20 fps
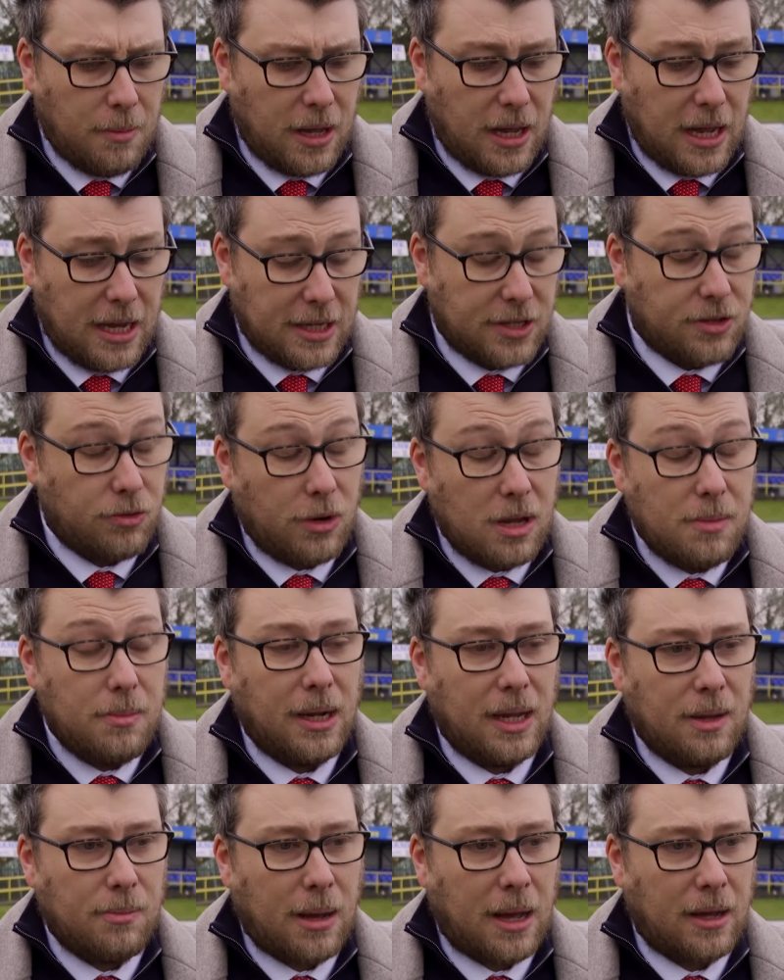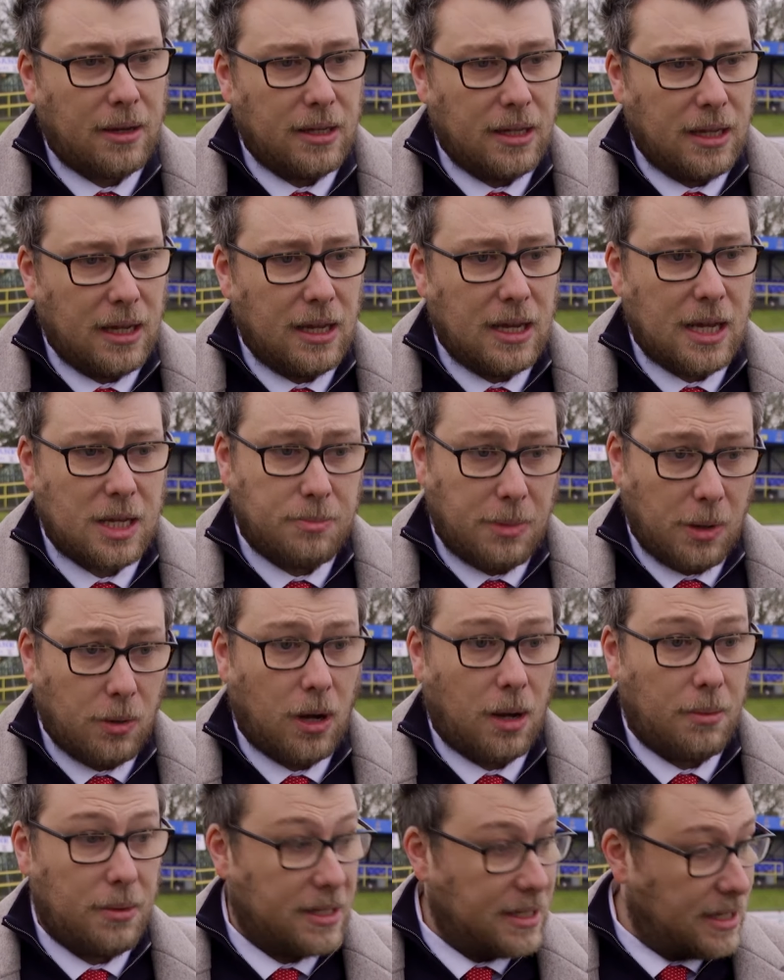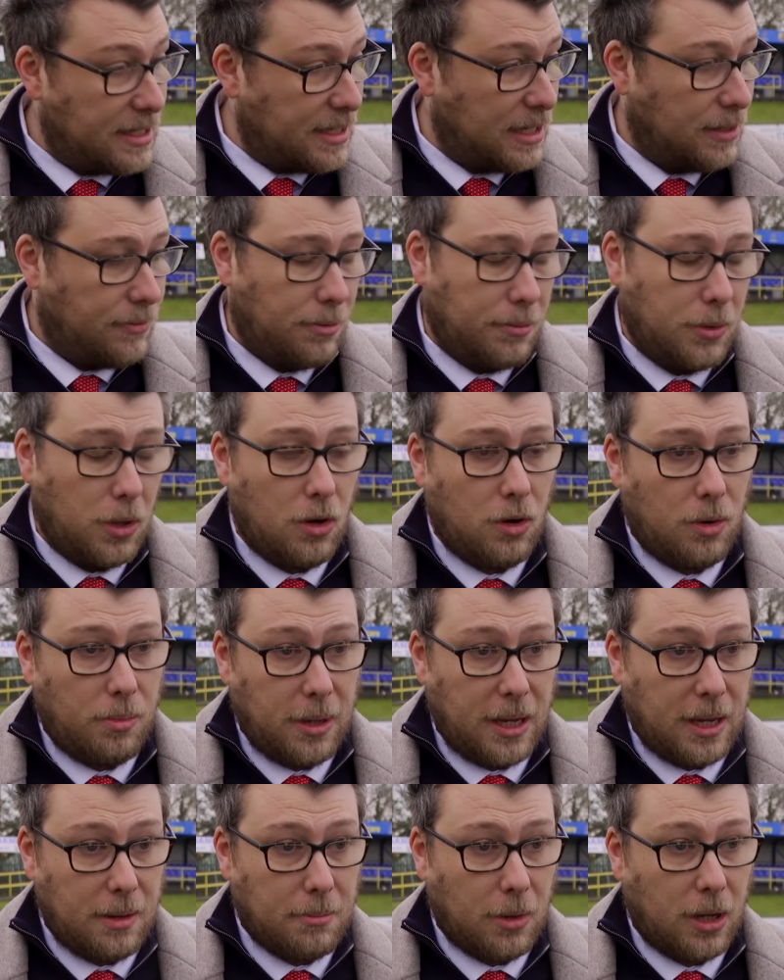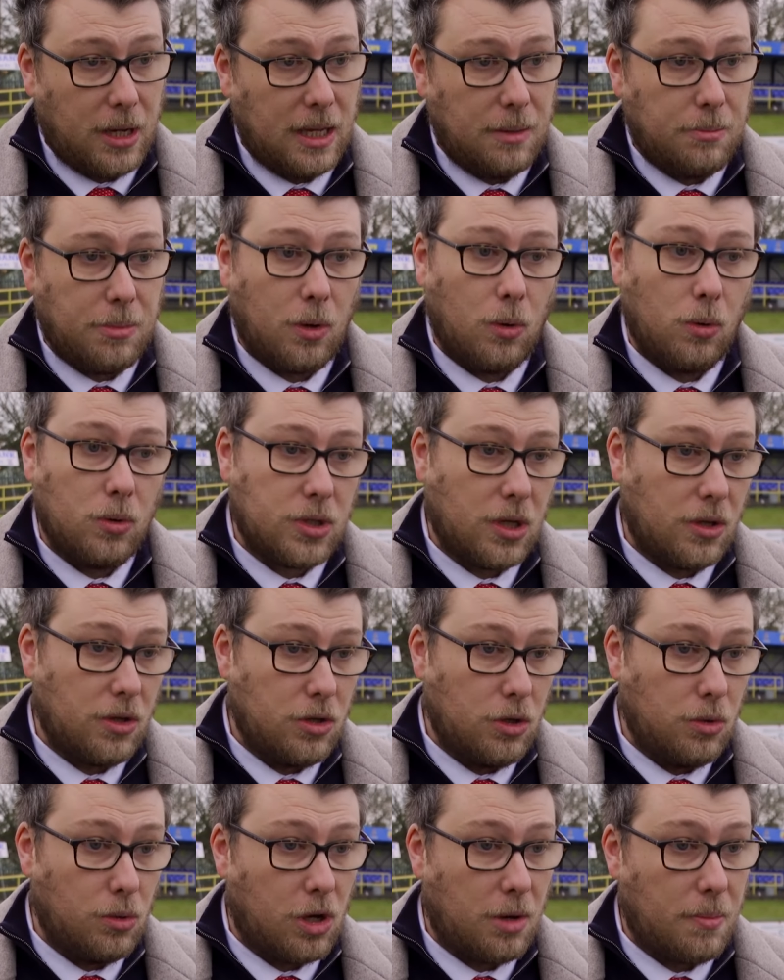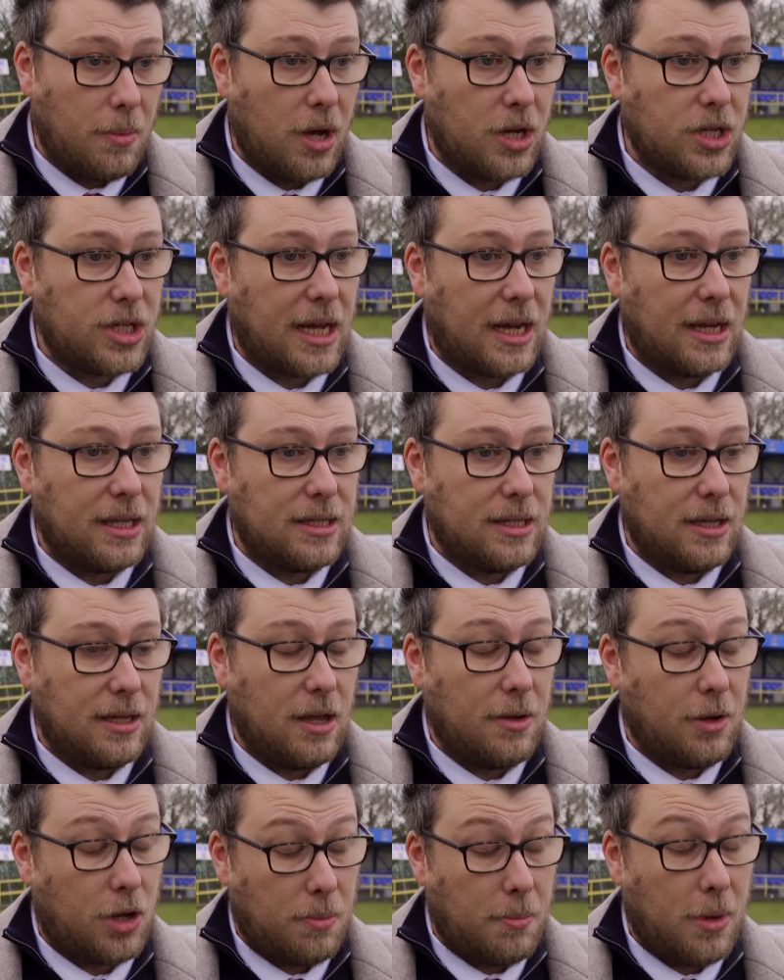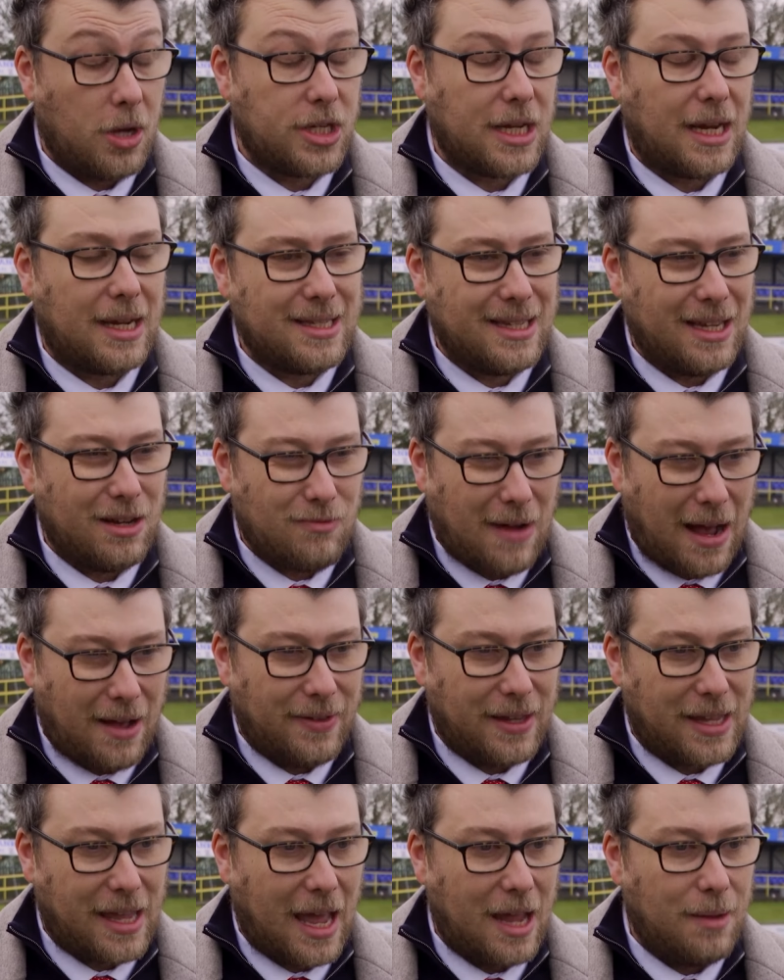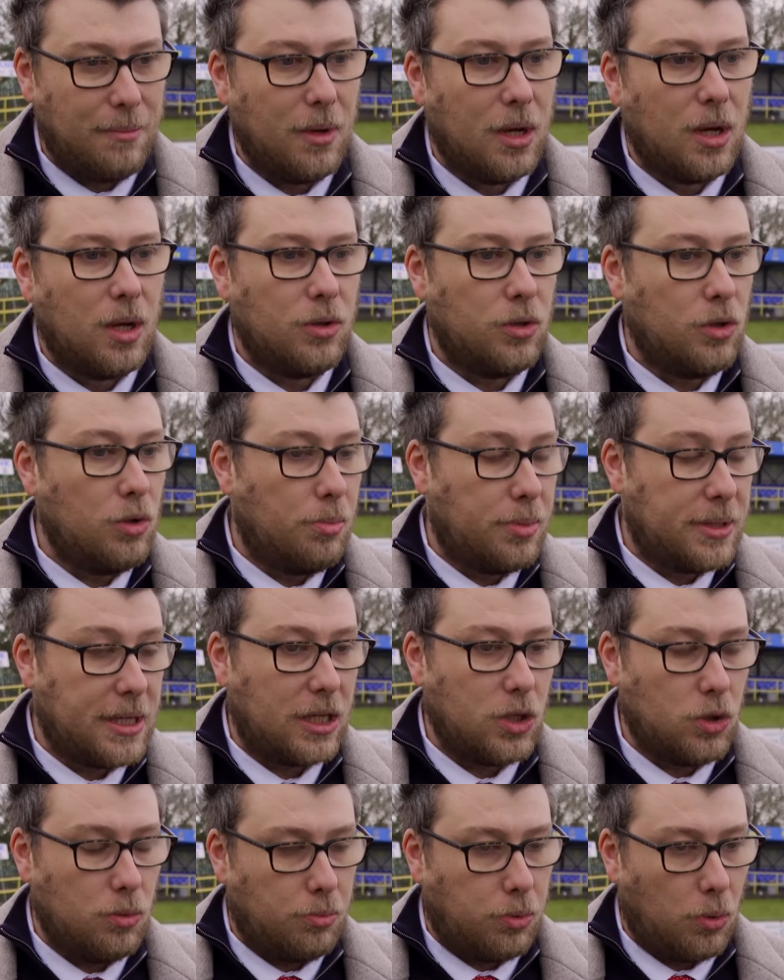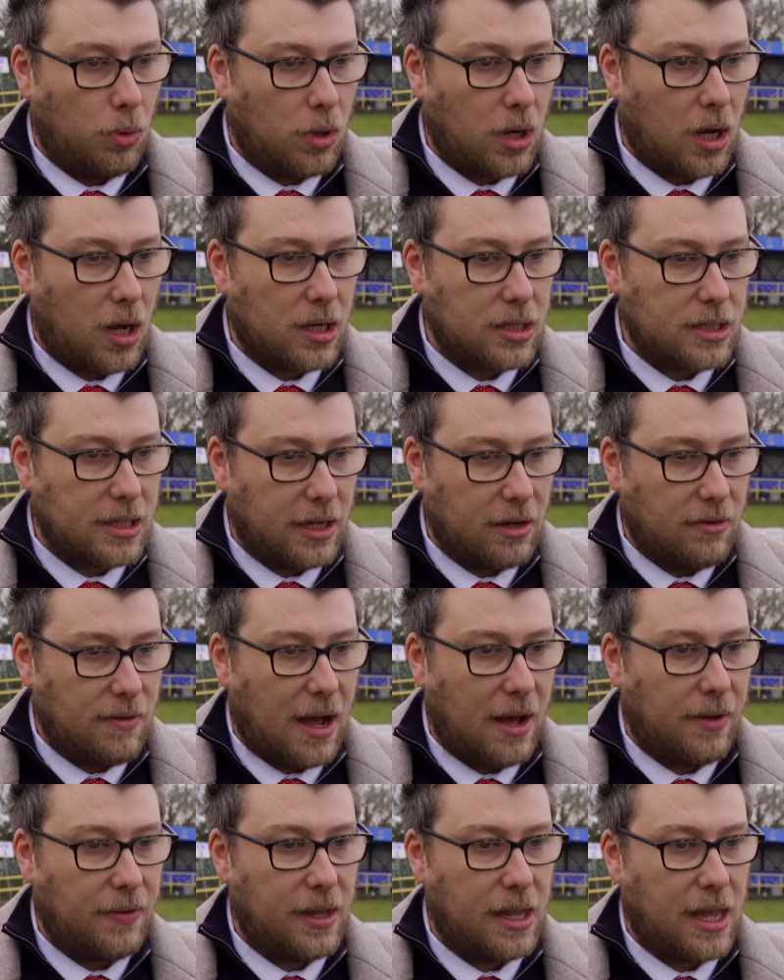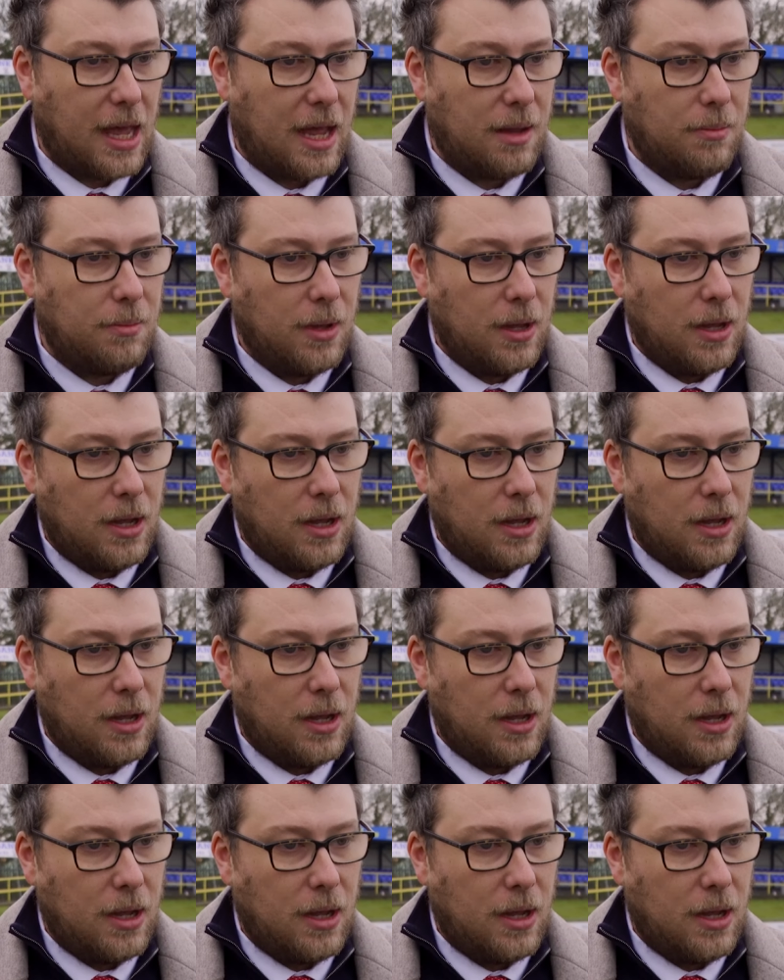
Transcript: It's £3 million a year, and that's built up, as I said, from European money, but also the new commerciality around the game, new potential broadcasting around the game.